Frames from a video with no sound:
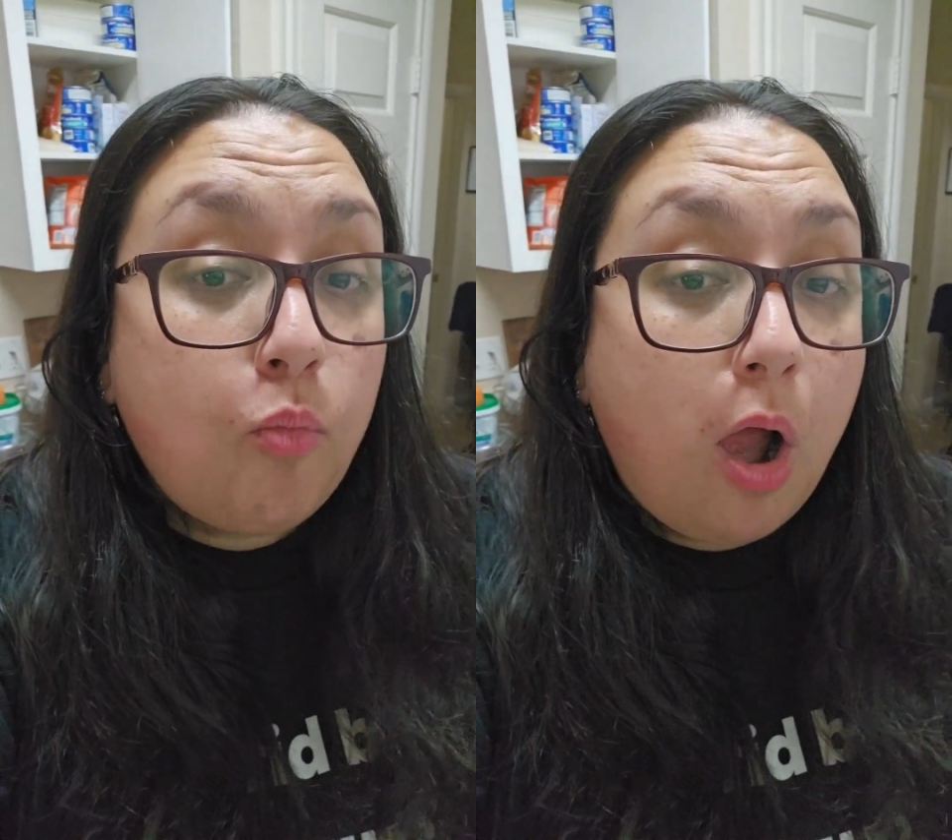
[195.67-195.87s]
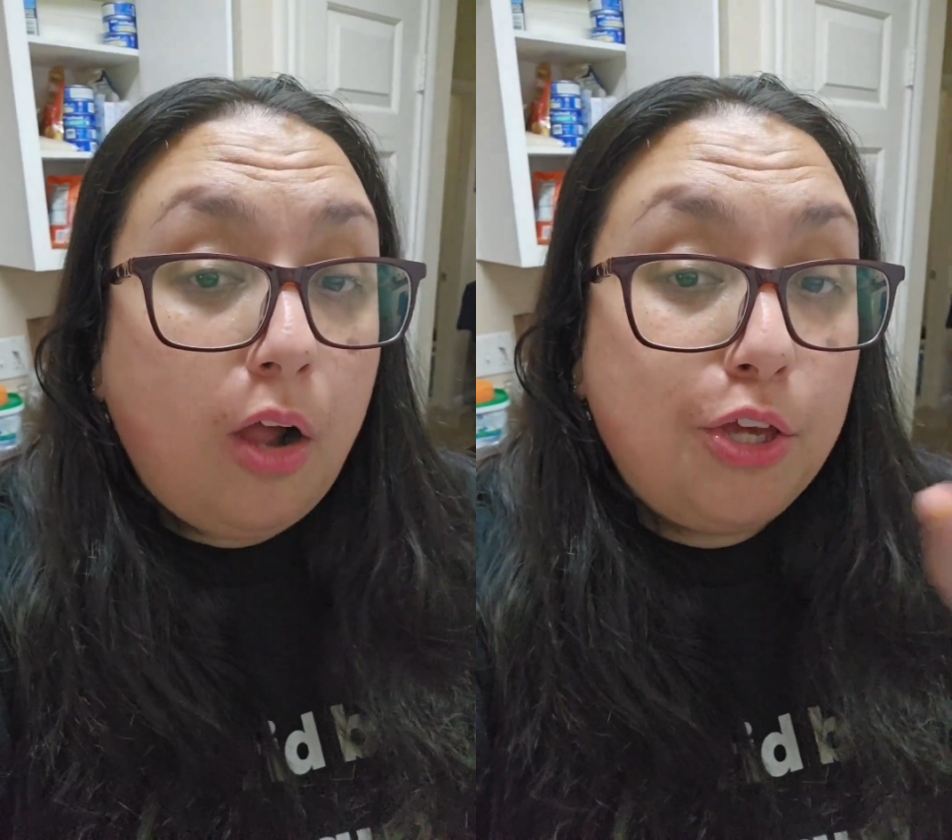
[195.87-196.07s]

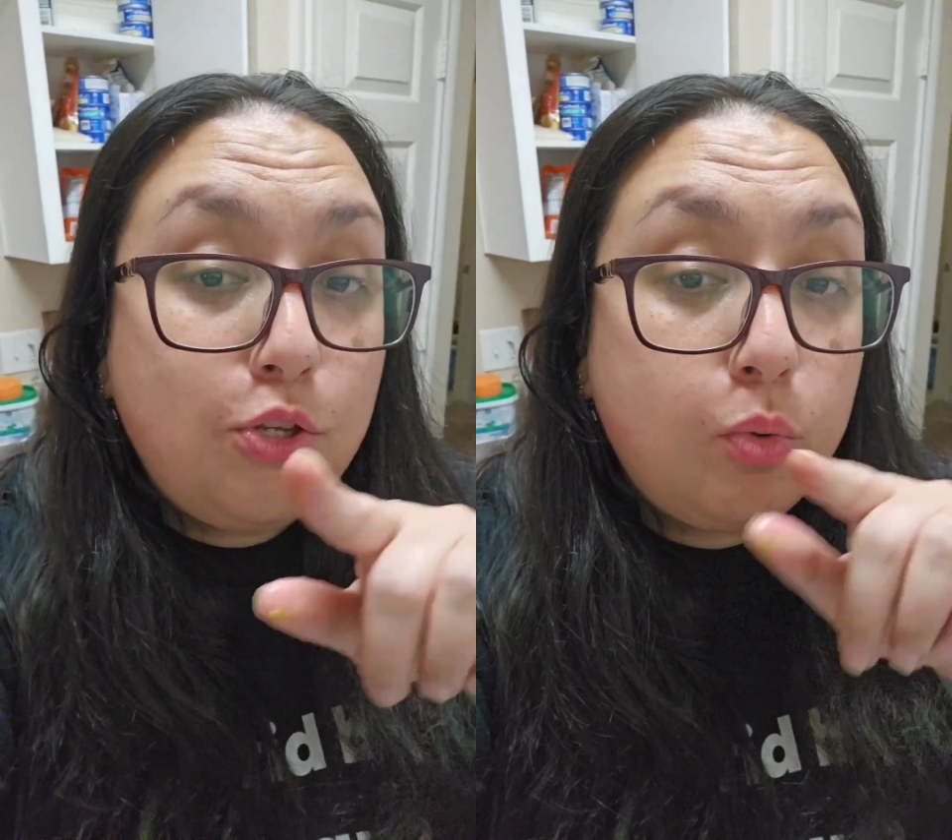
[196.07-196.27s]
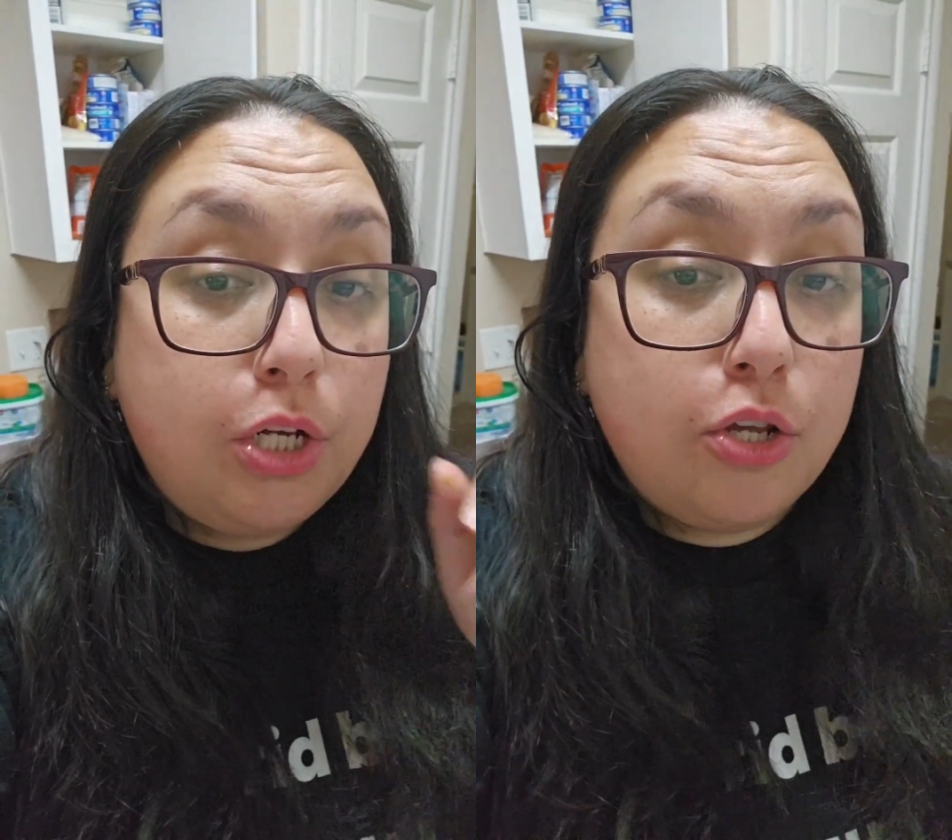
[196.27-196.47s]
I'll use
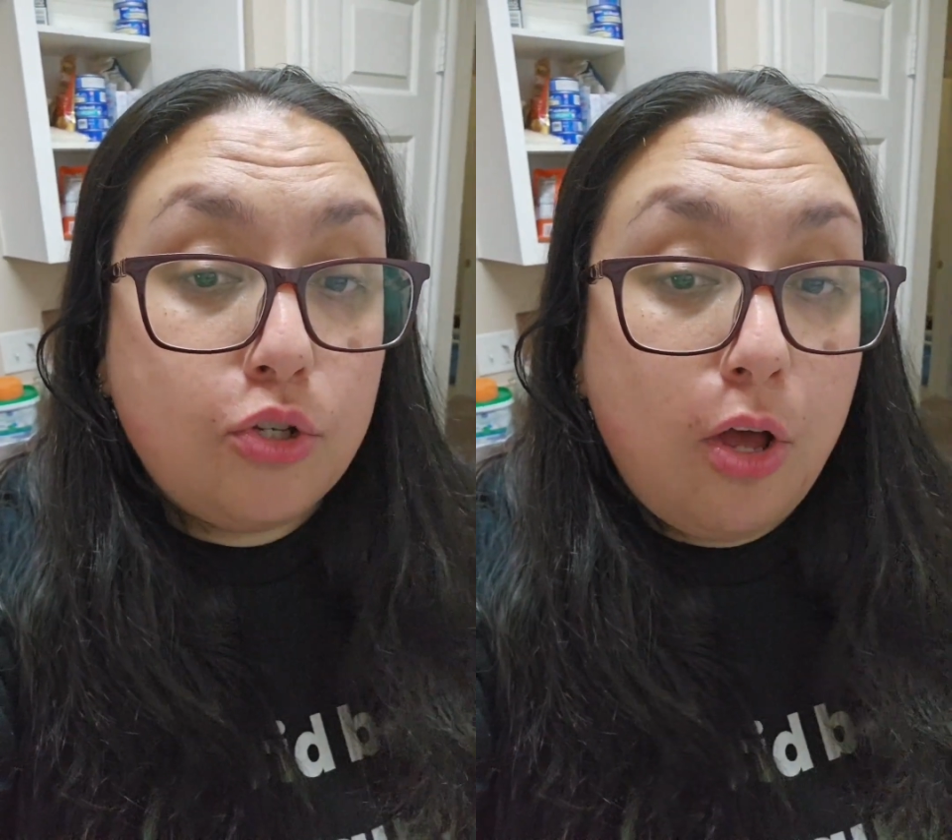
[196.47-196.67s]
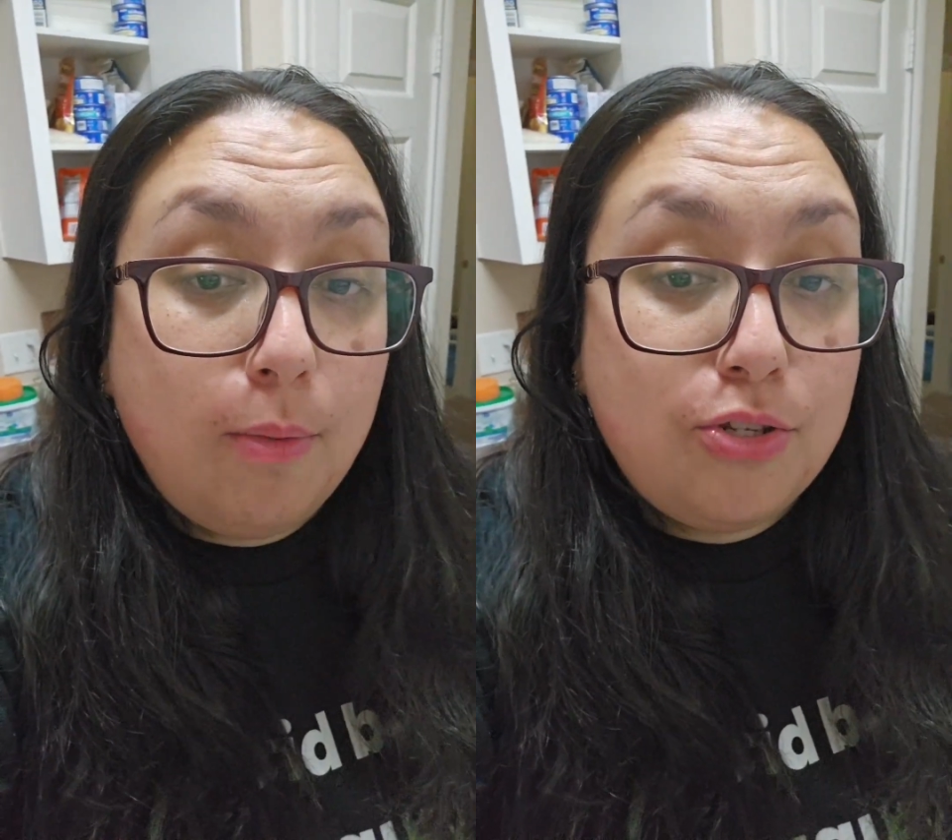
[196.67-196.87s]
one of y'all's
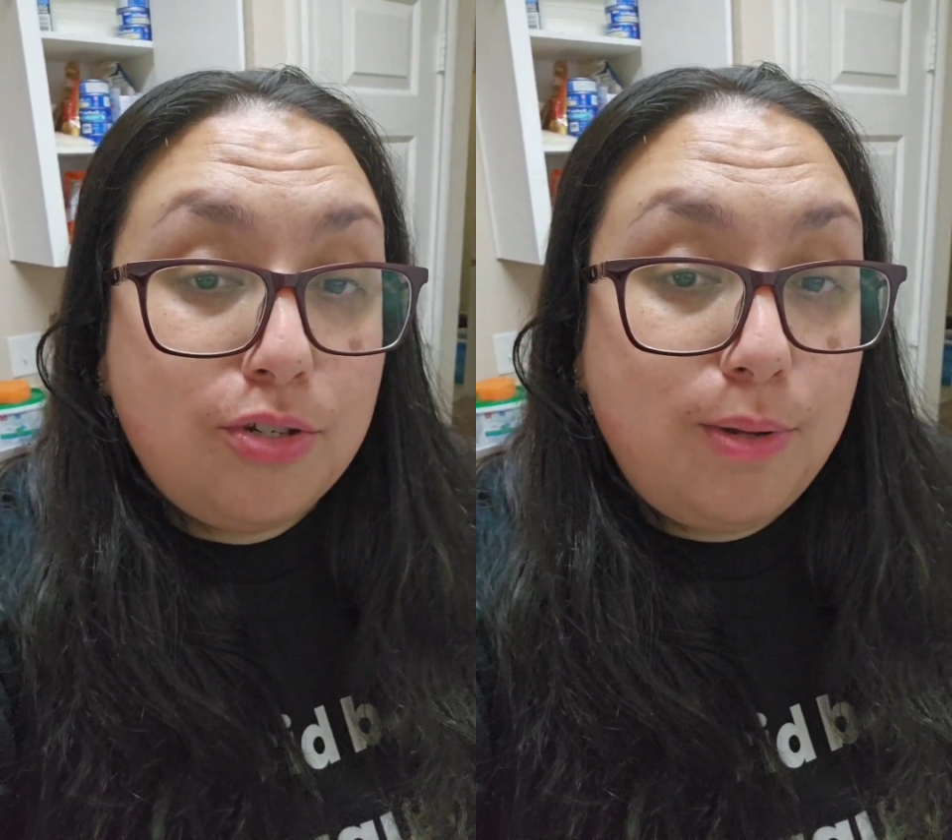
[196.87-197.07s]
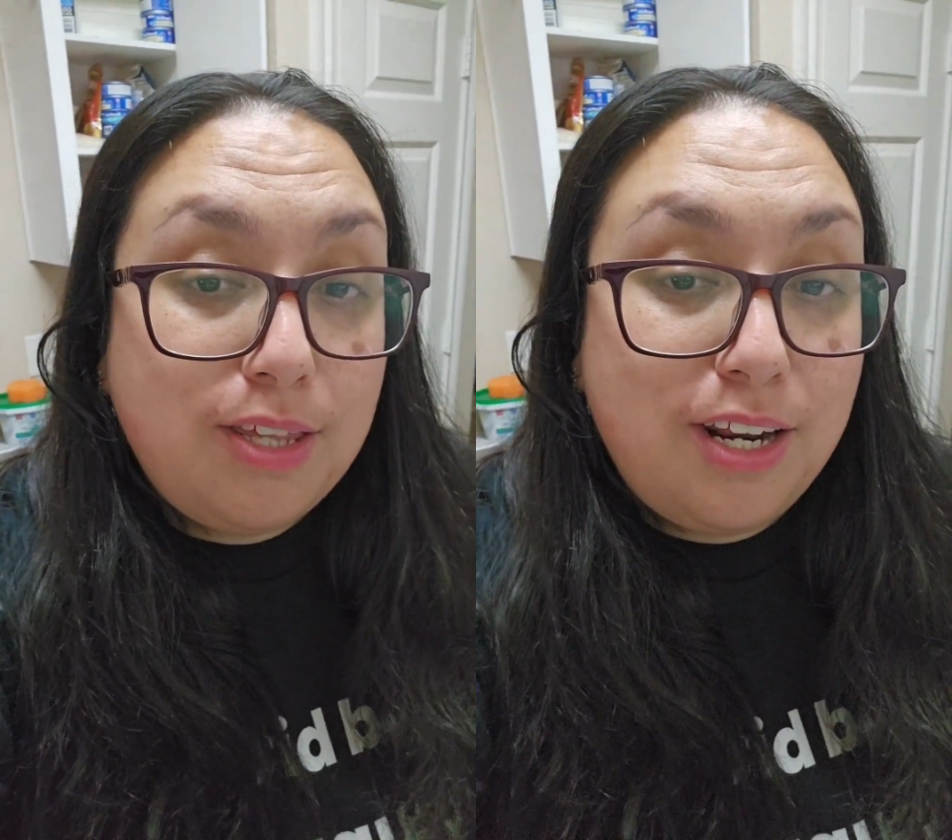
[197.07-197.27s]
comments to
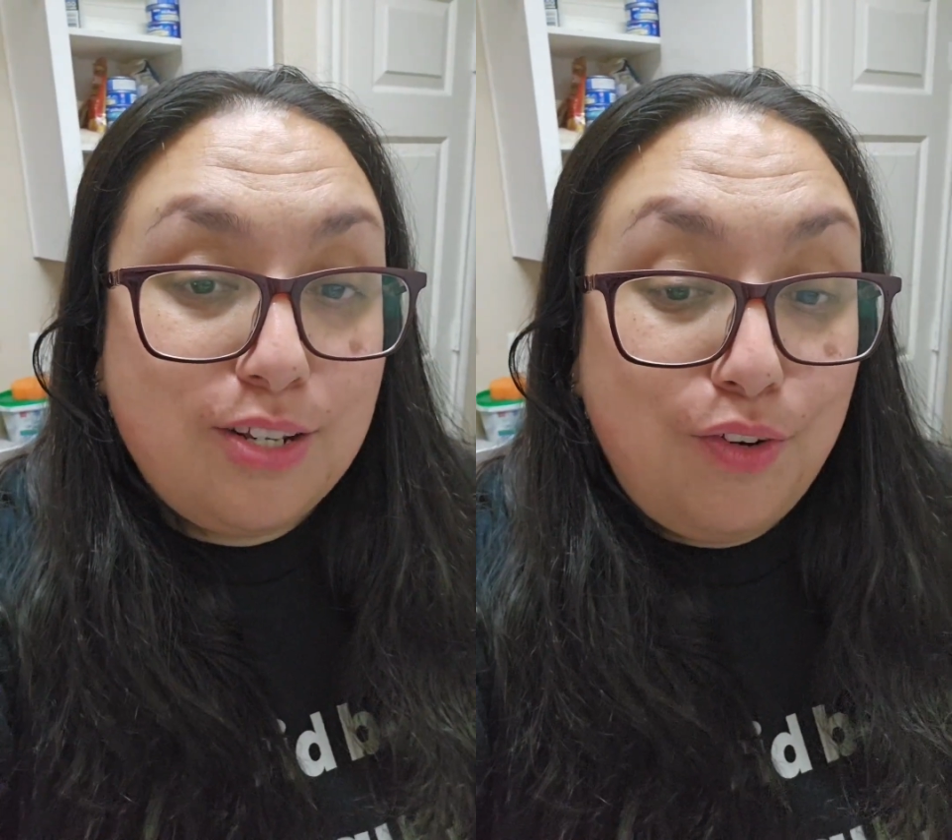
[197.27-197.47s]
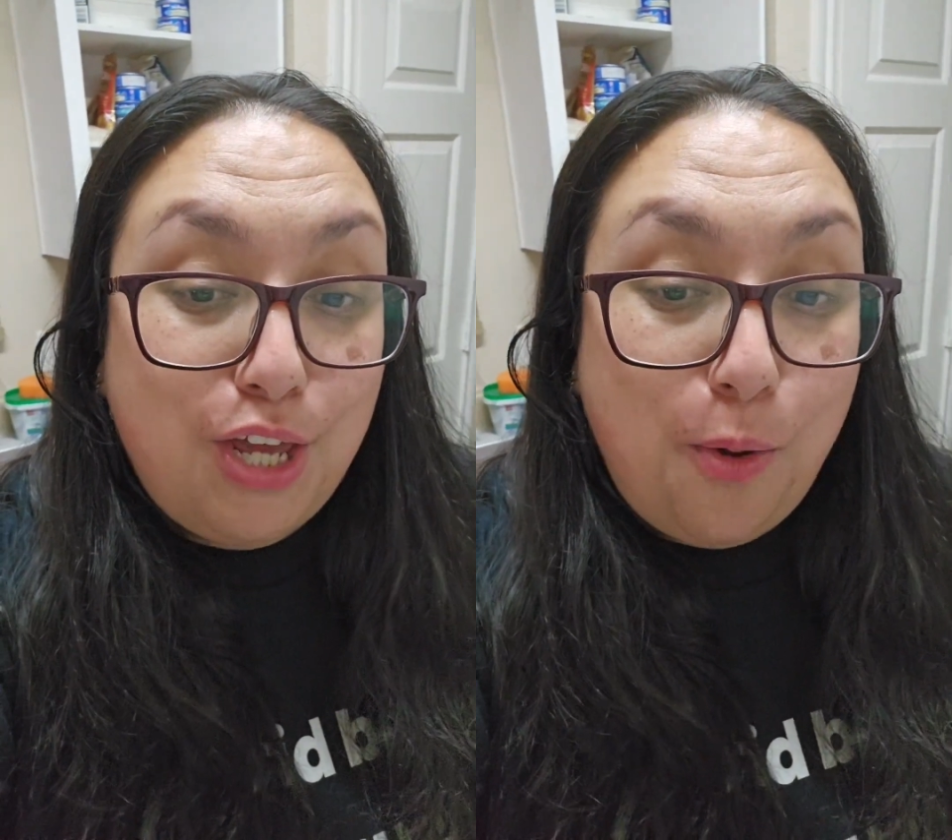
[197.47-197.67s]
make the next
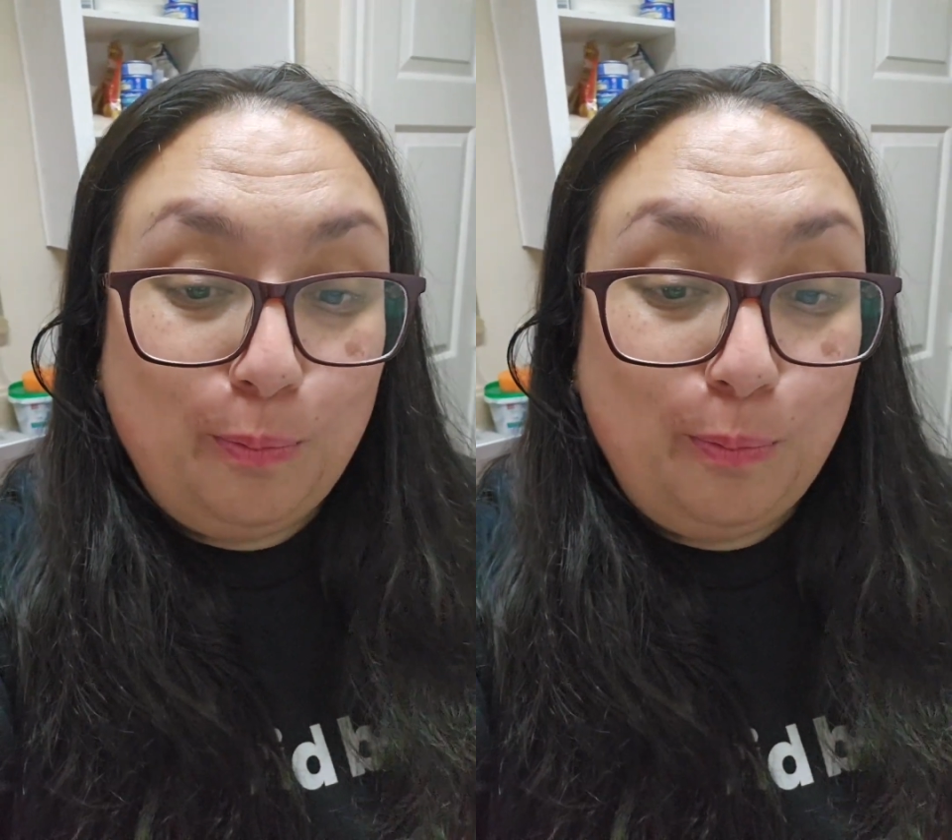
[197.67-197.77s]
video.